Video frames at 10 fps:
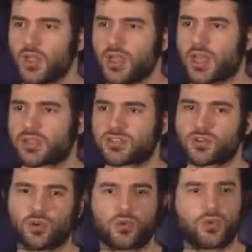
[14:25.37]
And
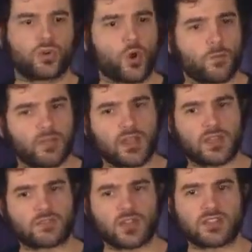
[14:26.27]
so, you know, hopefully it
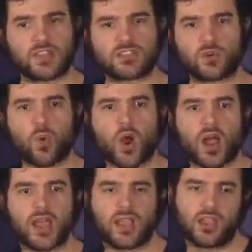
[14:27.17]
gives you an idea as to
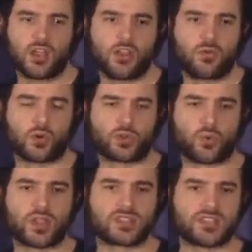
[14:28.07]
why we're
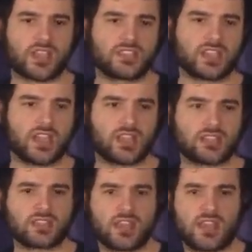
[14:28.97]
doing
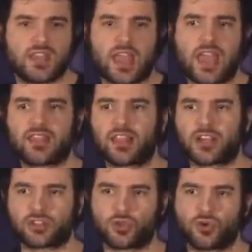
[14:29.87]
sidechains and layer
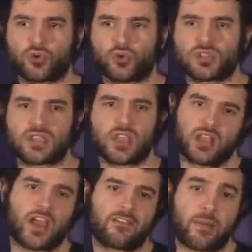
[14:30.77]
twos and
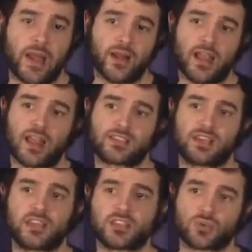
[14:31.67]
kind of parallels in
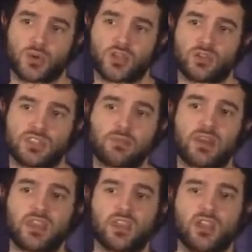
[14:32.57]
industry. You see
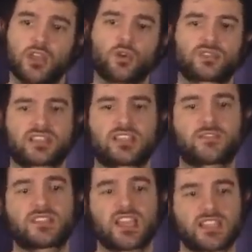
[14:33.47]
many you know, successful
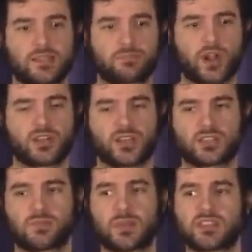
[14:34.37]
sidechain projects
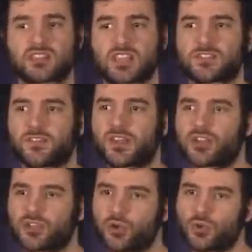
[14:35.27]
and many successful layer
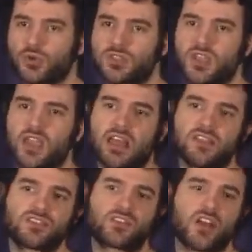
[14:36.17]
twos, and
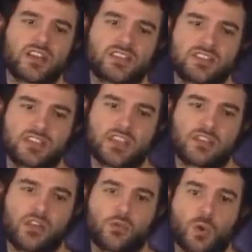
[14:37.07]
these are not
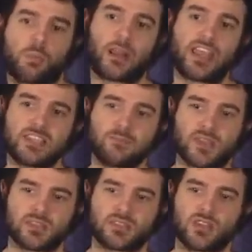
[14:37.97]
necessarily
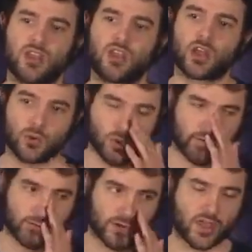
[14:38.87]
replacements uh, one
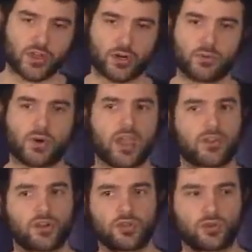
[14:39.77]
for another, but
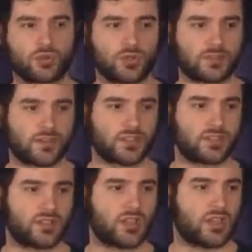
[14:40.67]
rather you know, two different
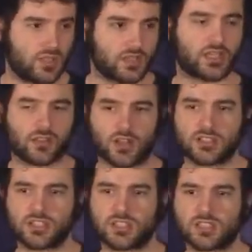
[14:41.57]

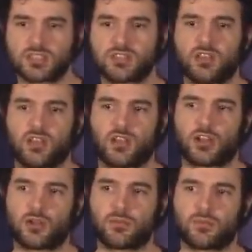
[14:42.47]
technologies
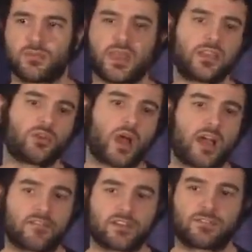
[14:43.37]
um, that you know,
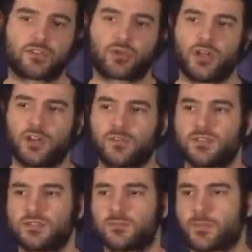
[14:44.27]
have their different
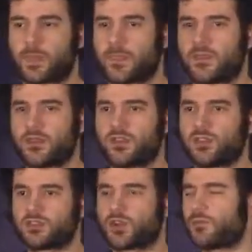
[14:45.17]
trade-offs.
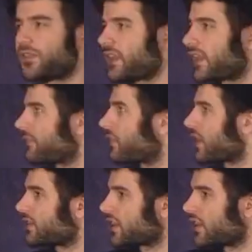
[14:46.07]
So hopefully that gave you an
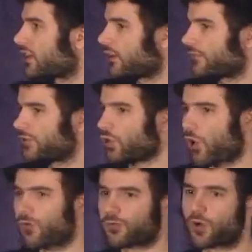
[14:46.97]
idea of you know,
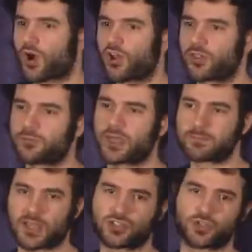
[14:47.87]
overall the big
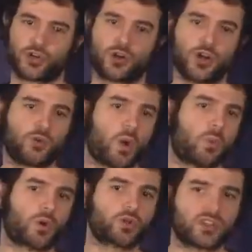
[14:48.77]
picture, what
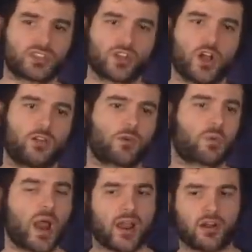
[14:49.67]
we're trying to solve, where
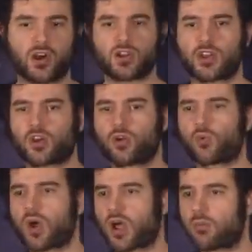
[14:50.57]
we're at in
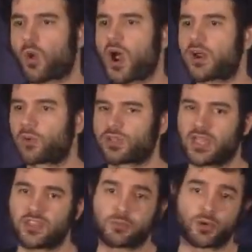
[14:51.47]
Cardano, why we're
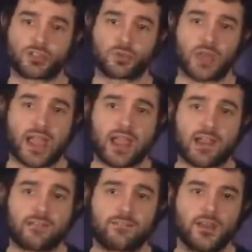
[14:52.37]
taking the approach that we
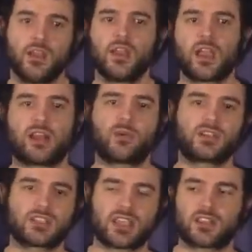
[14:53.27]
have. And I wanted
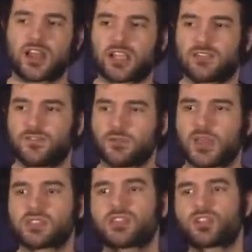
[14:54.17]
to take the last few
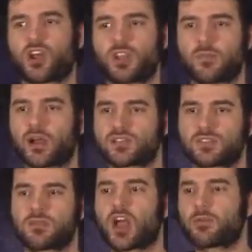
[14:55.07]
minutes to just talk about some
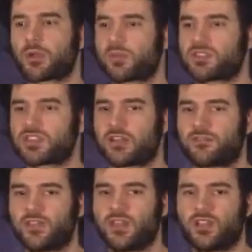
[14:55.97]
of the upcoming stuff
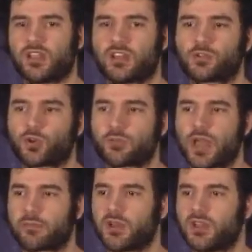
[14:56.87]
in our
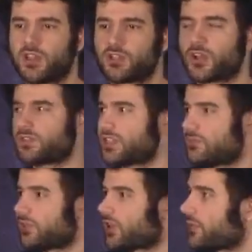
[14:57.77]
roadmap. So obviously
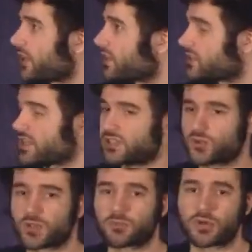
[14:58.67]
Milk is
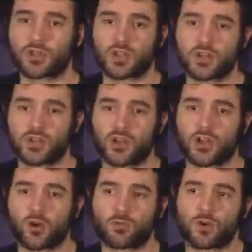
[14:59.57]
doing pretty good
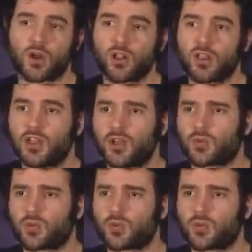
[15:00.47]
uh, overall.